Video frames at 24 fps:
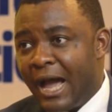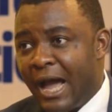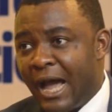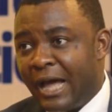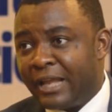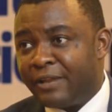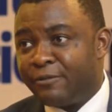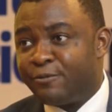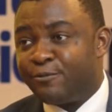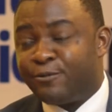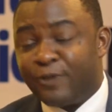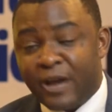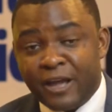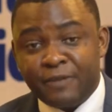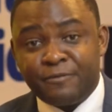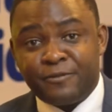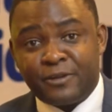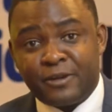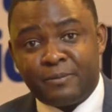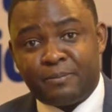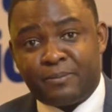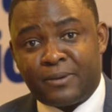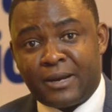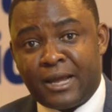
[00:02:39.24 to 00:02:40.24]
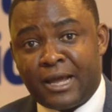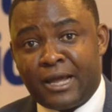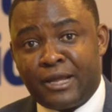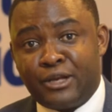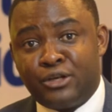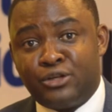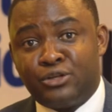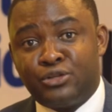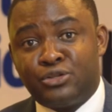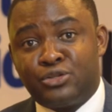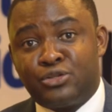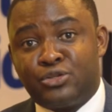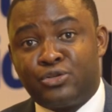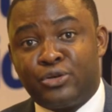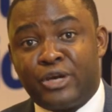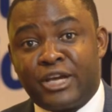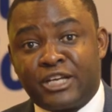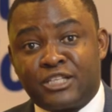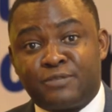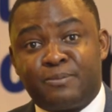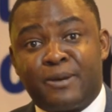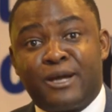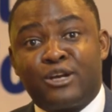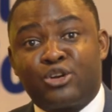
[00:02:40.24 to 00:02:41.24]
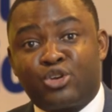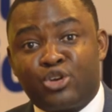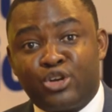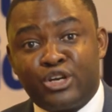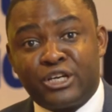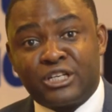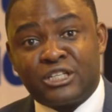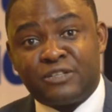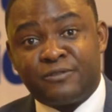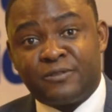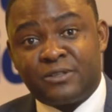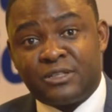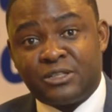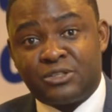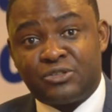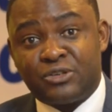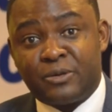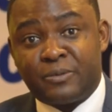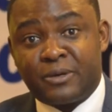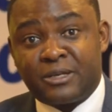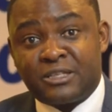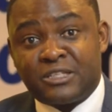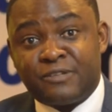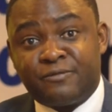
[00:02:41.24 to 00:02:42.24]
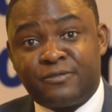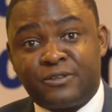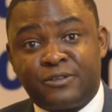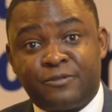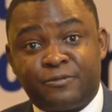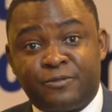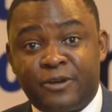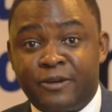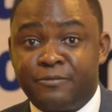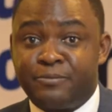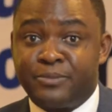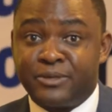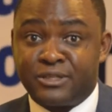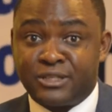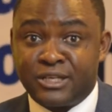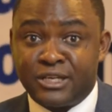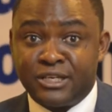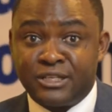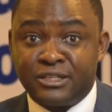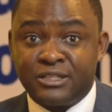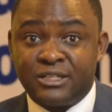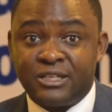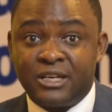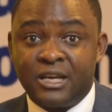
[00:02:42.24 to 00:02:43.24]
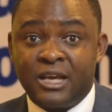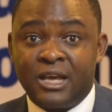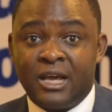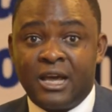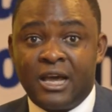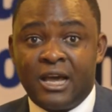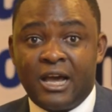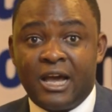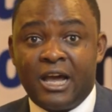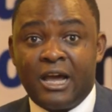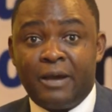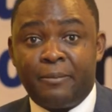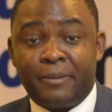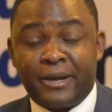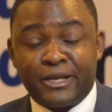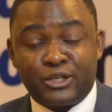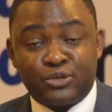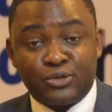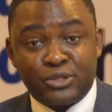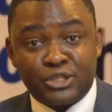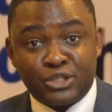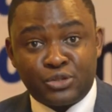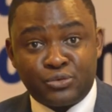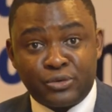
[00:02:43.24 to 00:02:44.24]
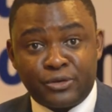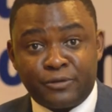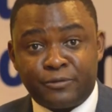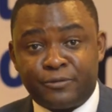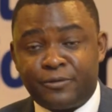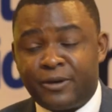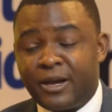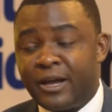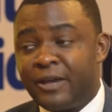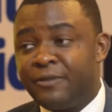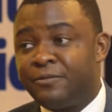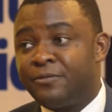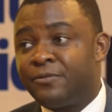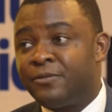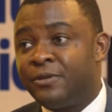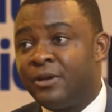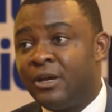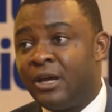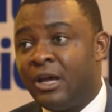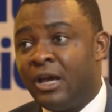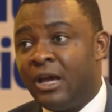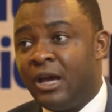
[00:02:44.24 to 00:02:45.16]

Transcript: the 5-year plan to expand connectivity to about 75% by 2025.